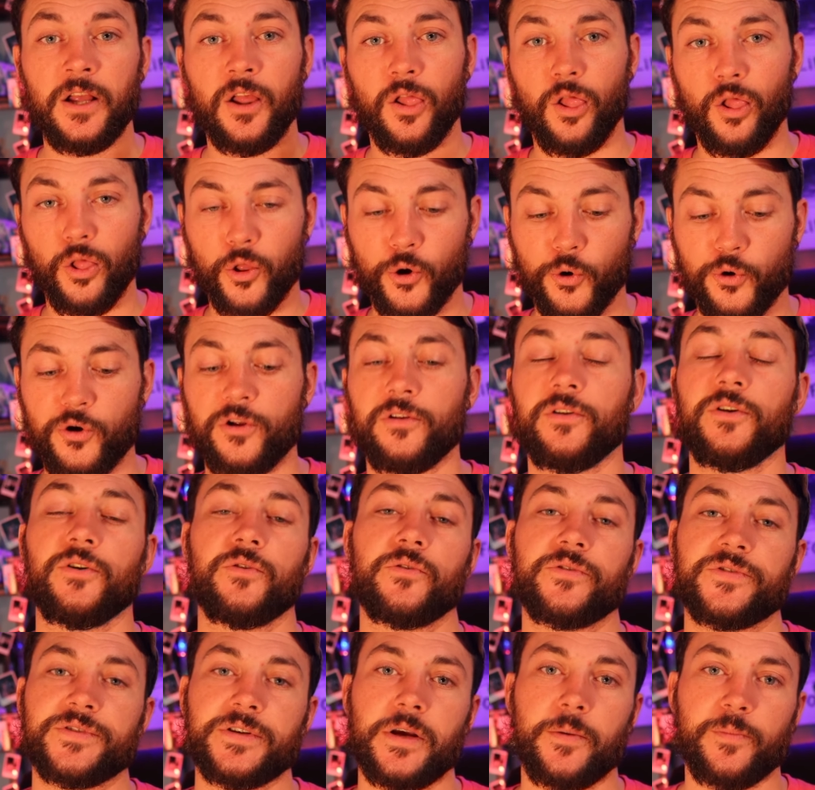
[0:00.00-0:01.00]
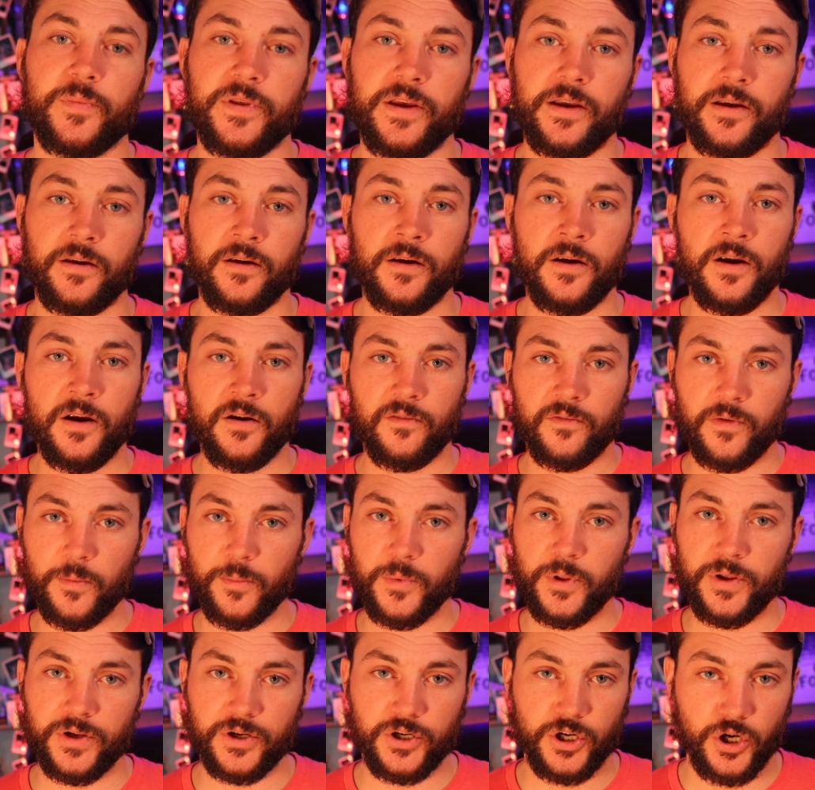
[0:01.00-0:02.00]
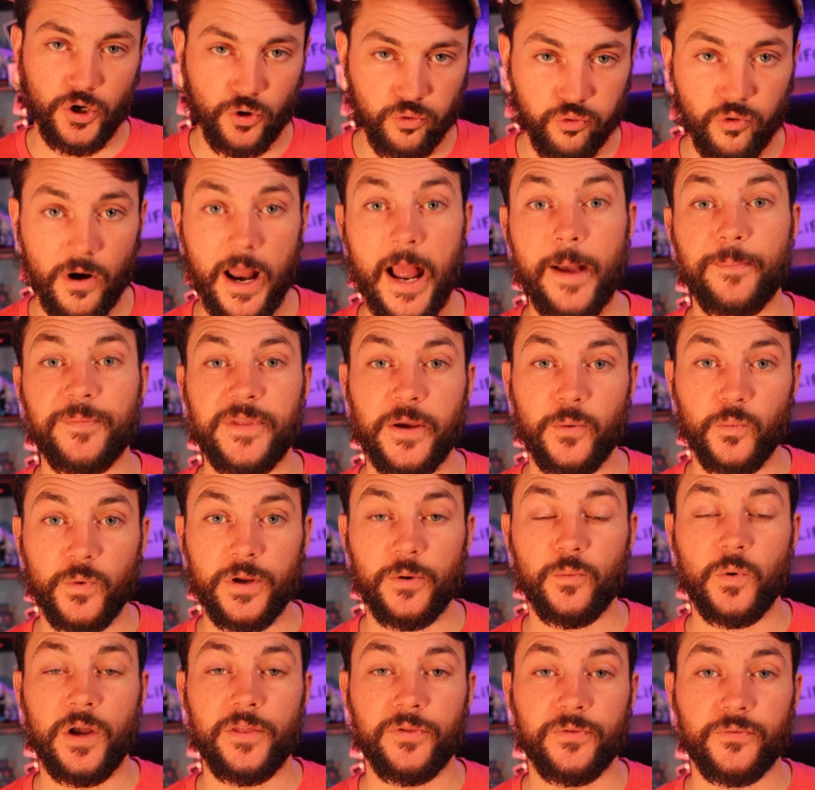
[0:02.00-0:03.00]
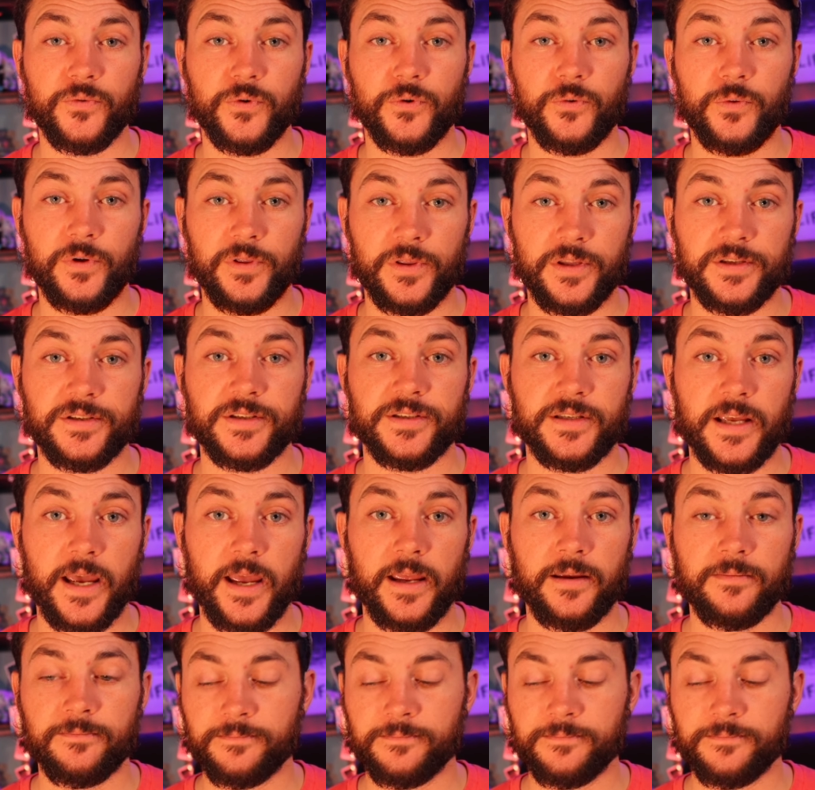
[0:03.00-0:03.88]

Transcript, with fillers: learn a little something from the crap that we went through in this day.